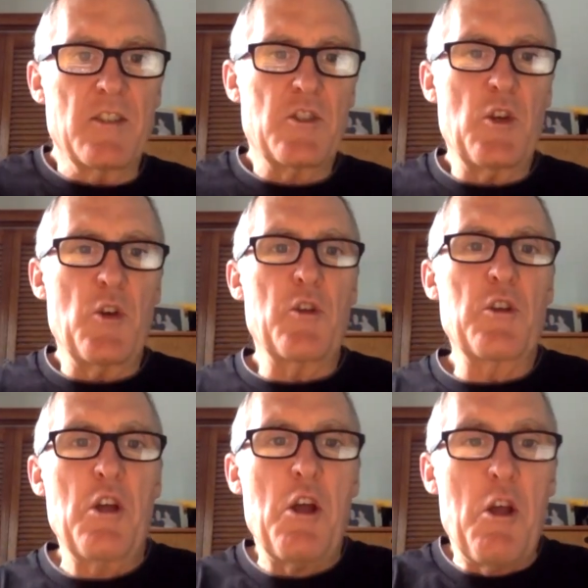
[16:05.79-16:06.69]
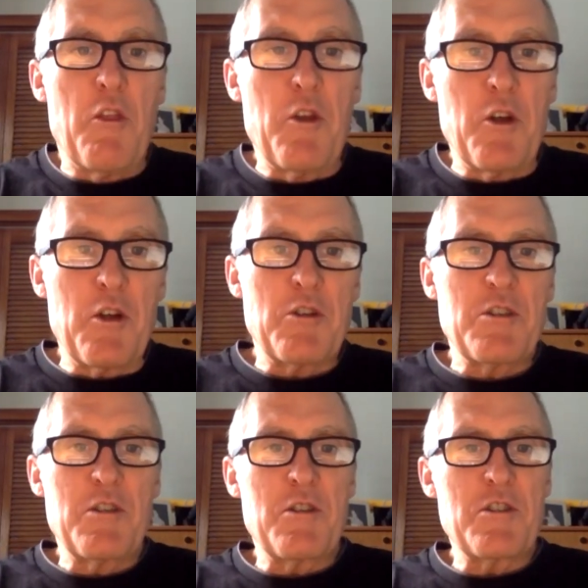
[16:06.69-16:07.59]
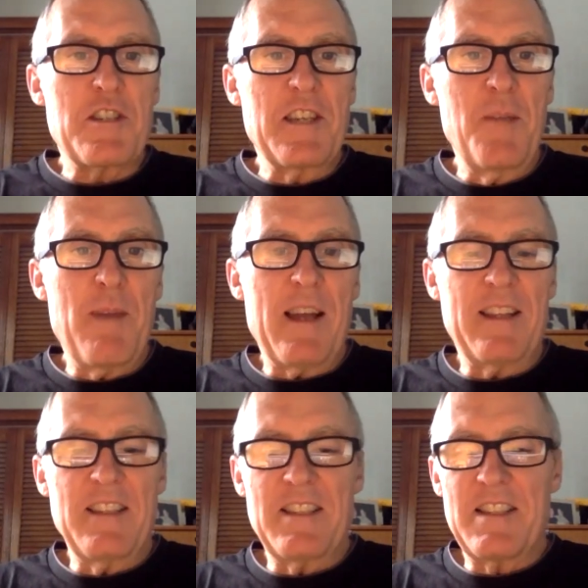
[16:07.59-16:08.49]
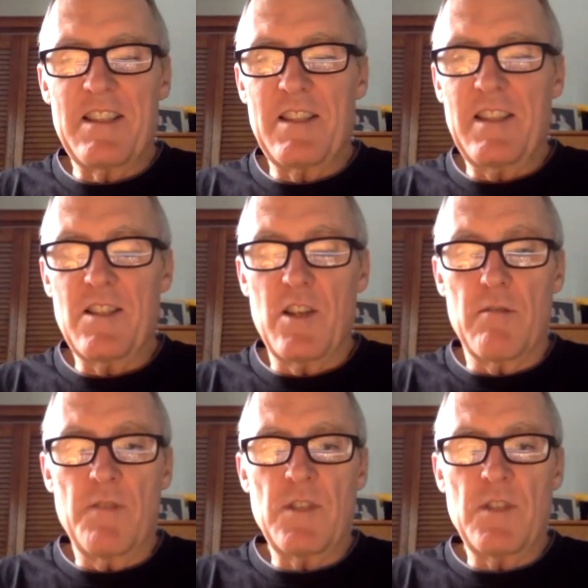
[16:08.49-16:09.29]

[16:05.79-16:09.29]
So they're singing back these little riffs.